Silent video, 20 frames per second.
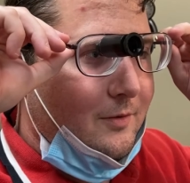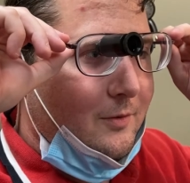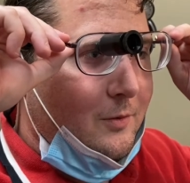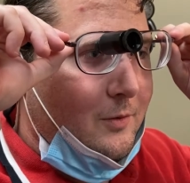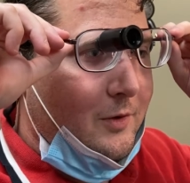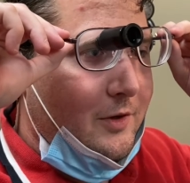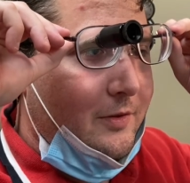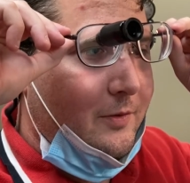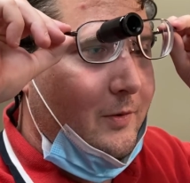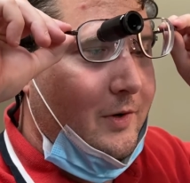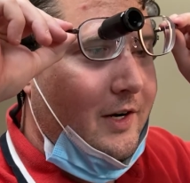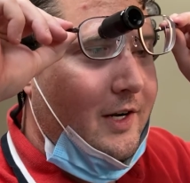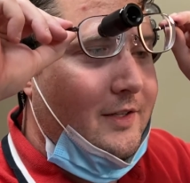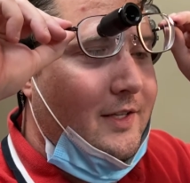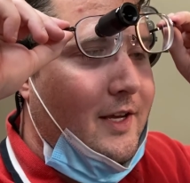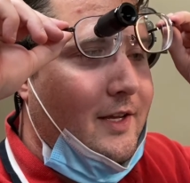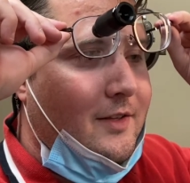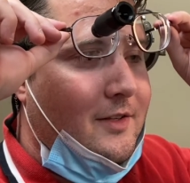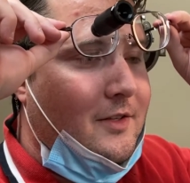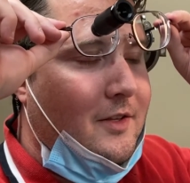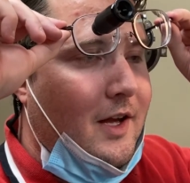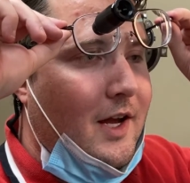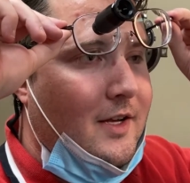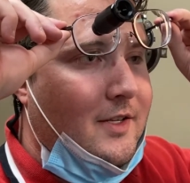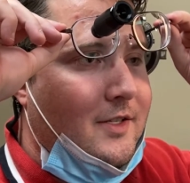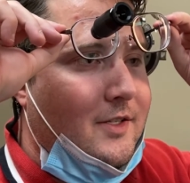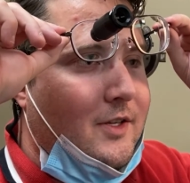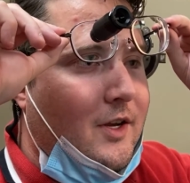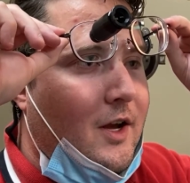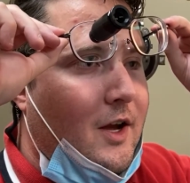with when I take these
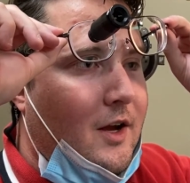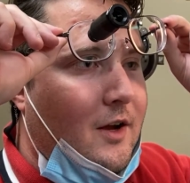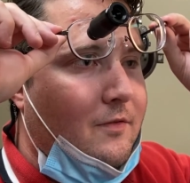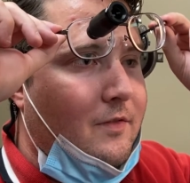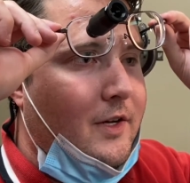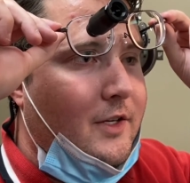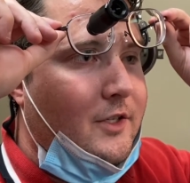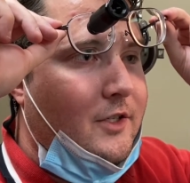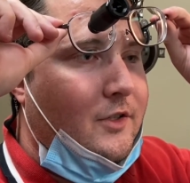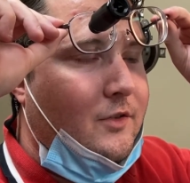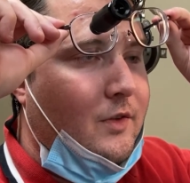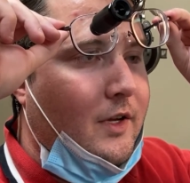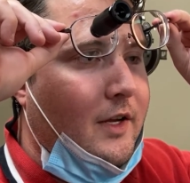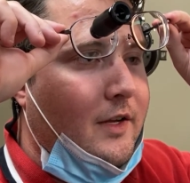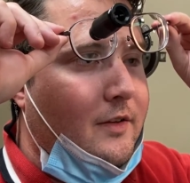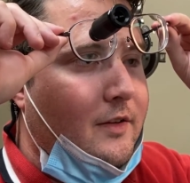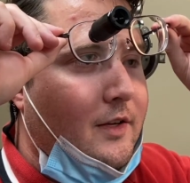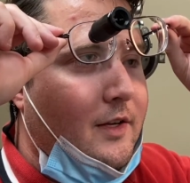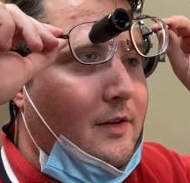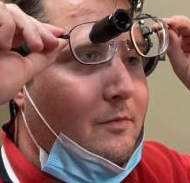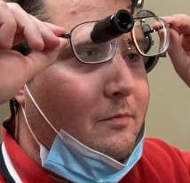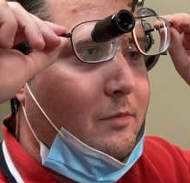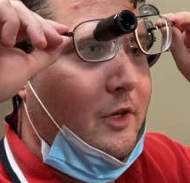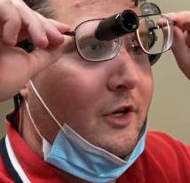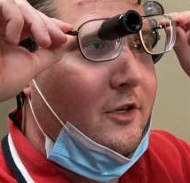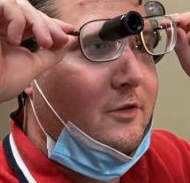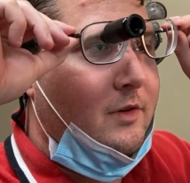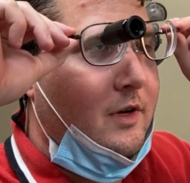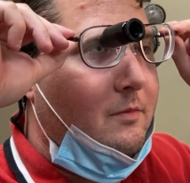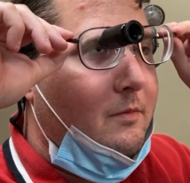glasses off, I just, it, it
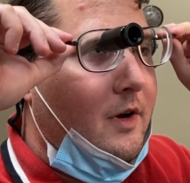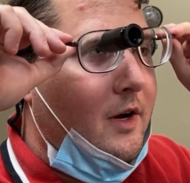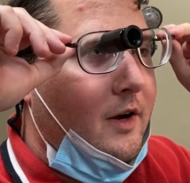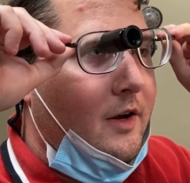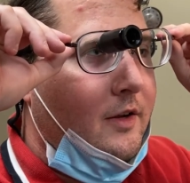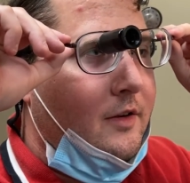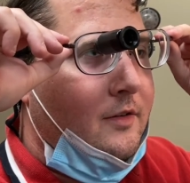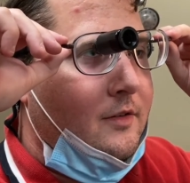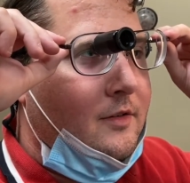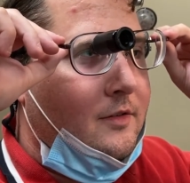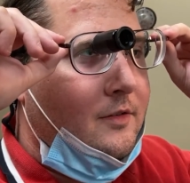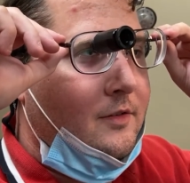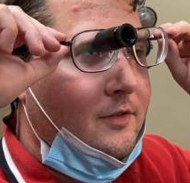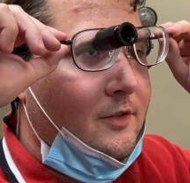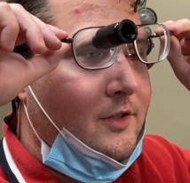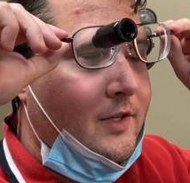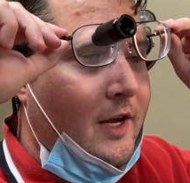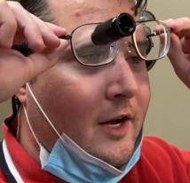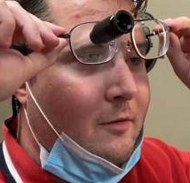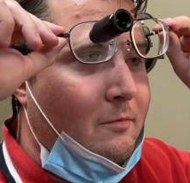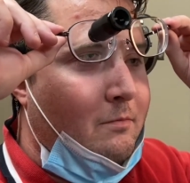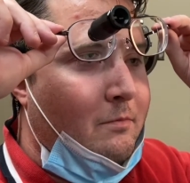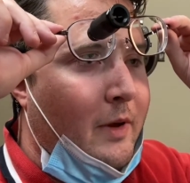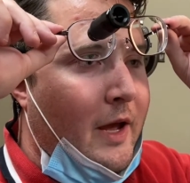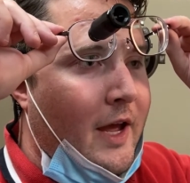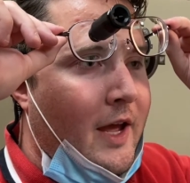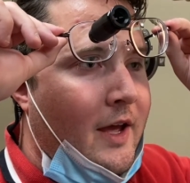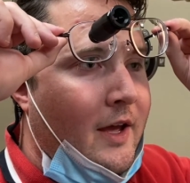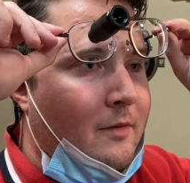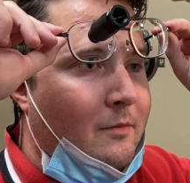blows my mind just how
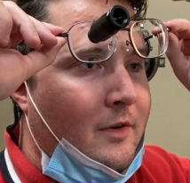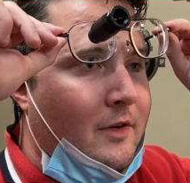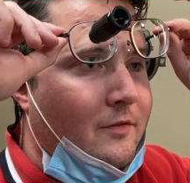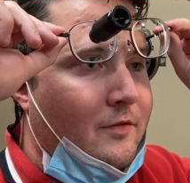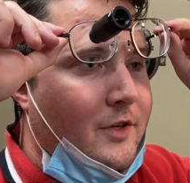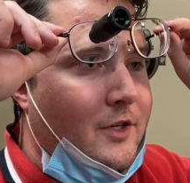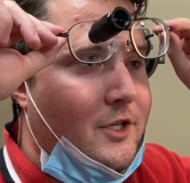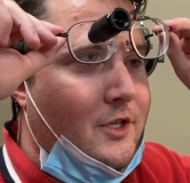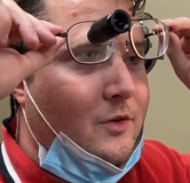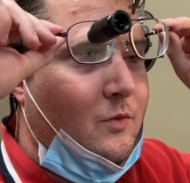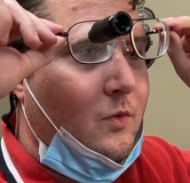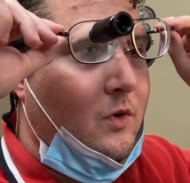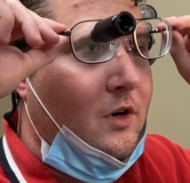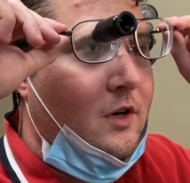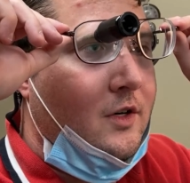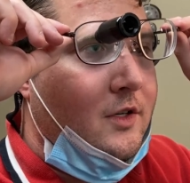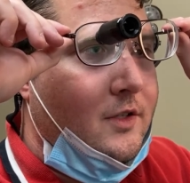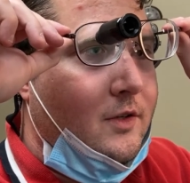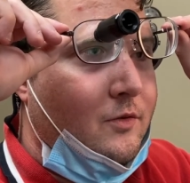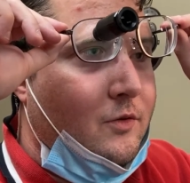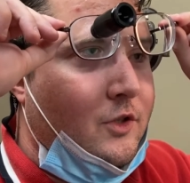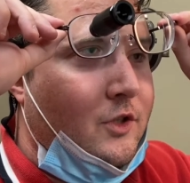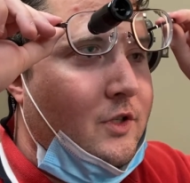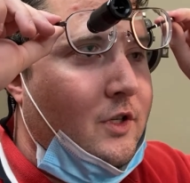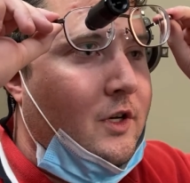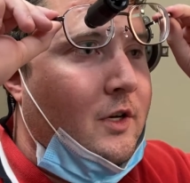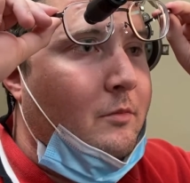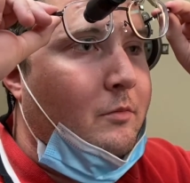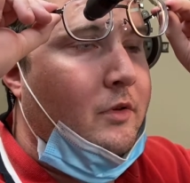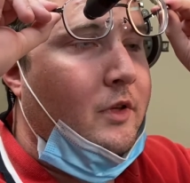bad my vision was. It was just
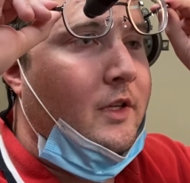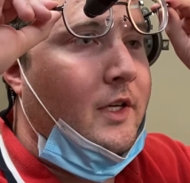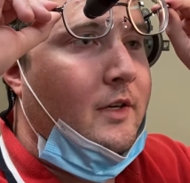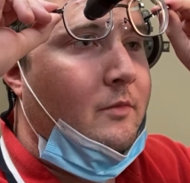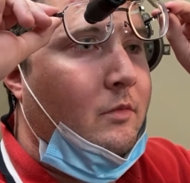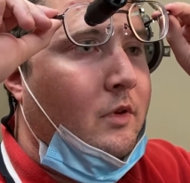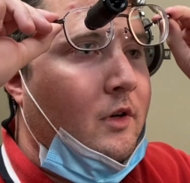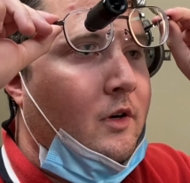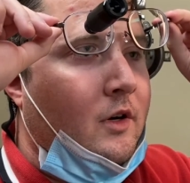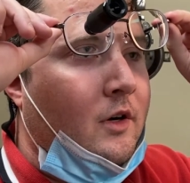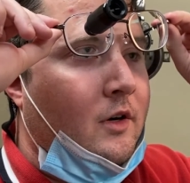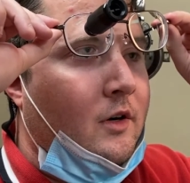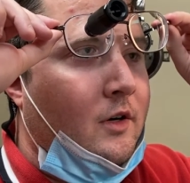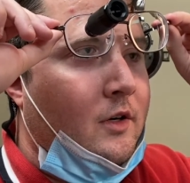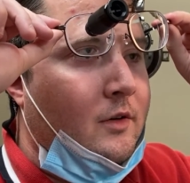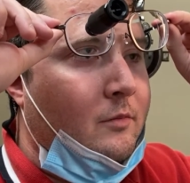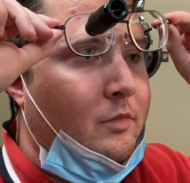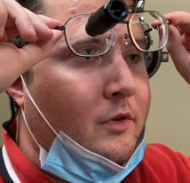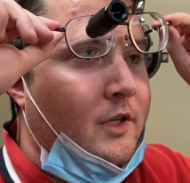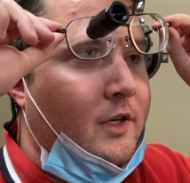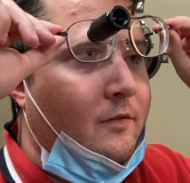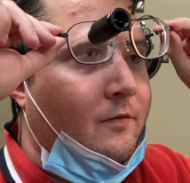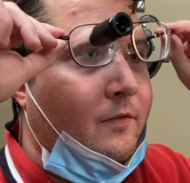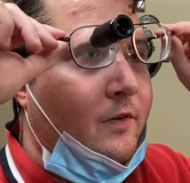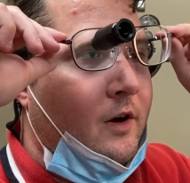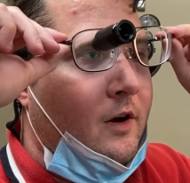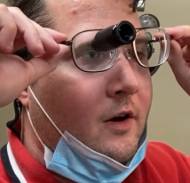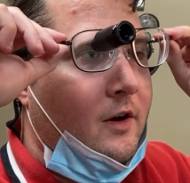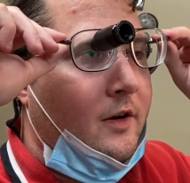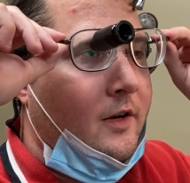a complete blur, a complete
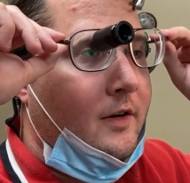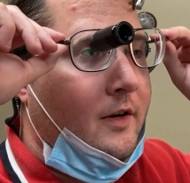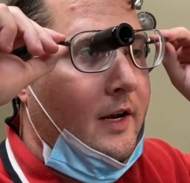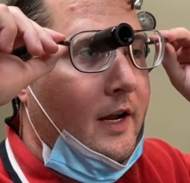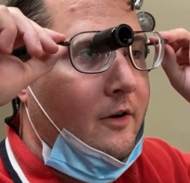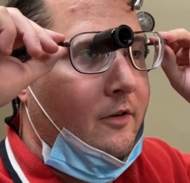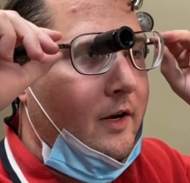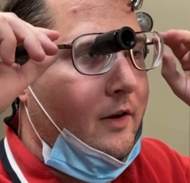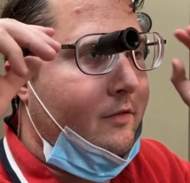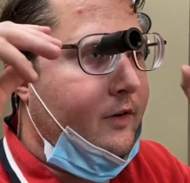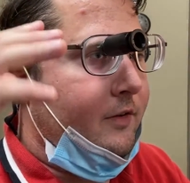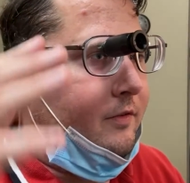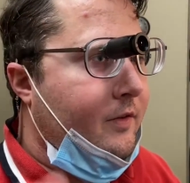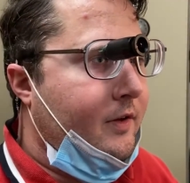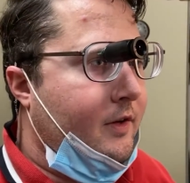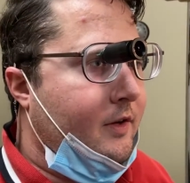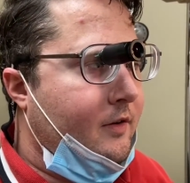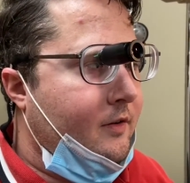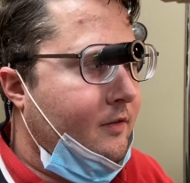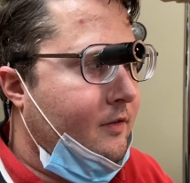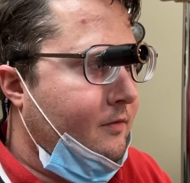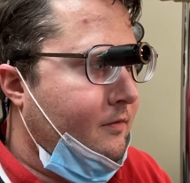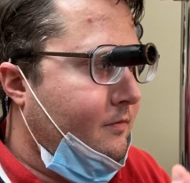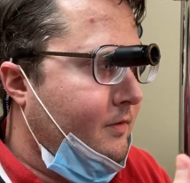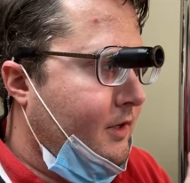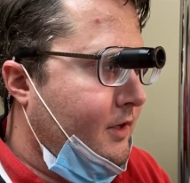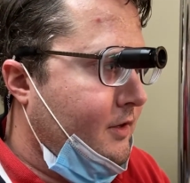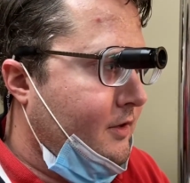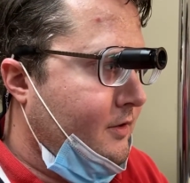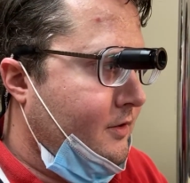fog, and now everything
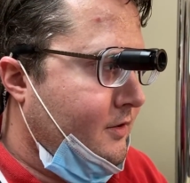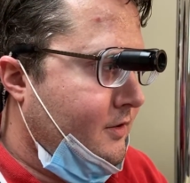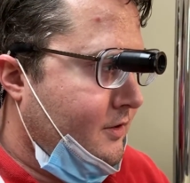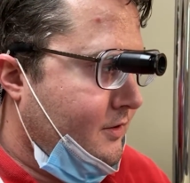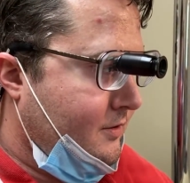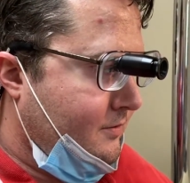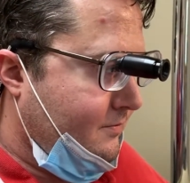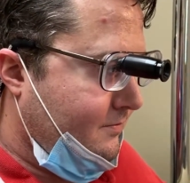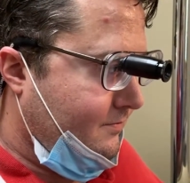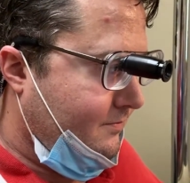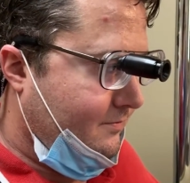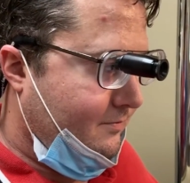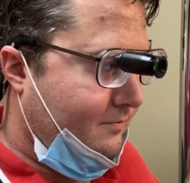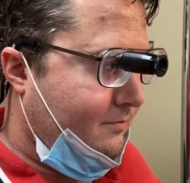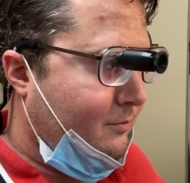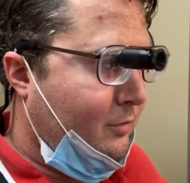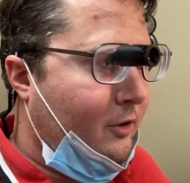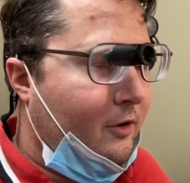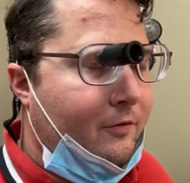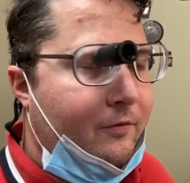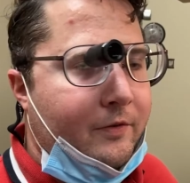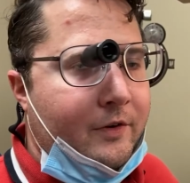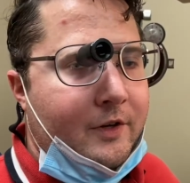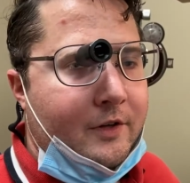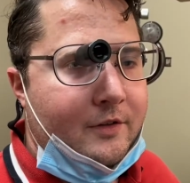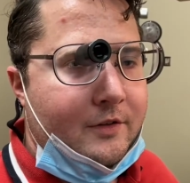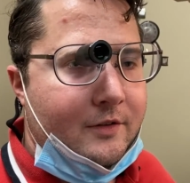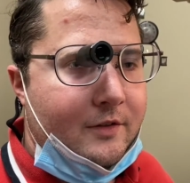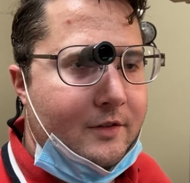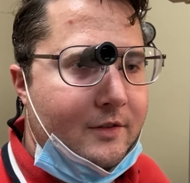is
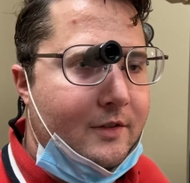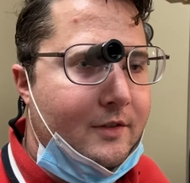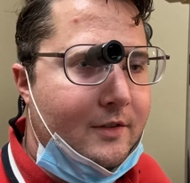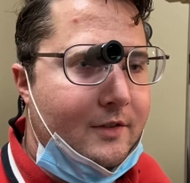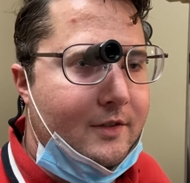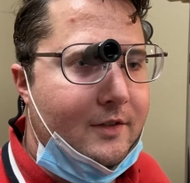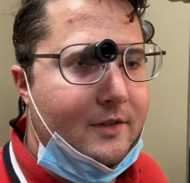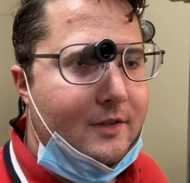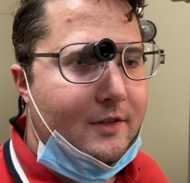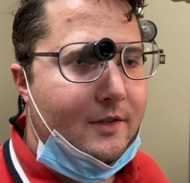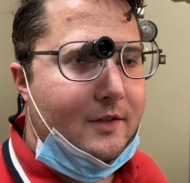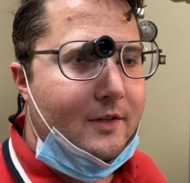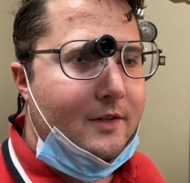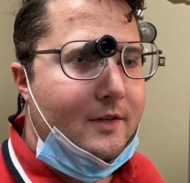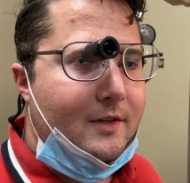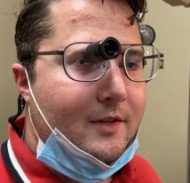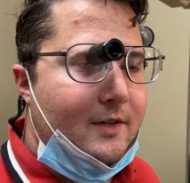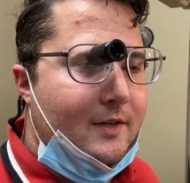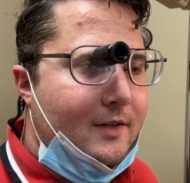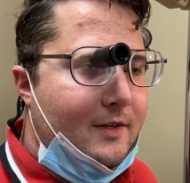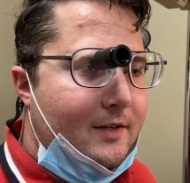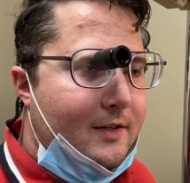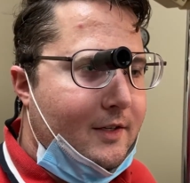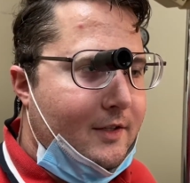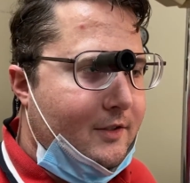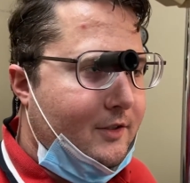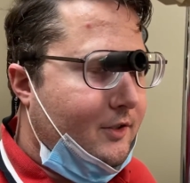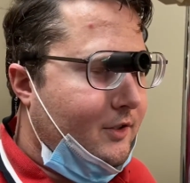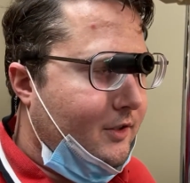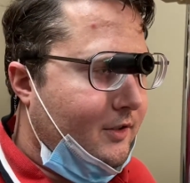perfect.
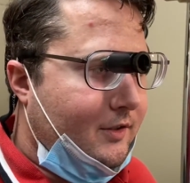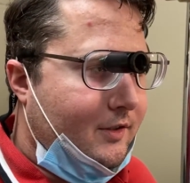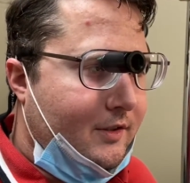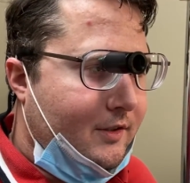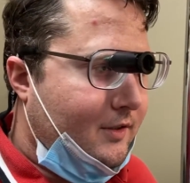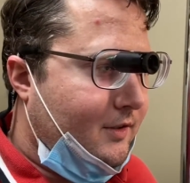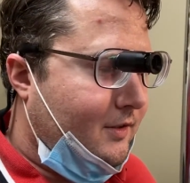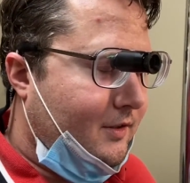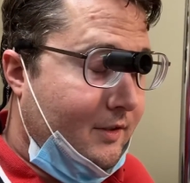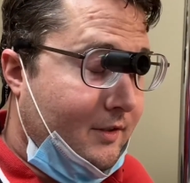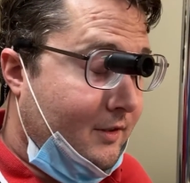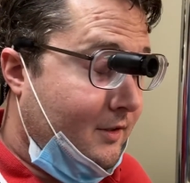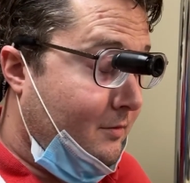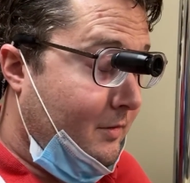It's just, it's, it's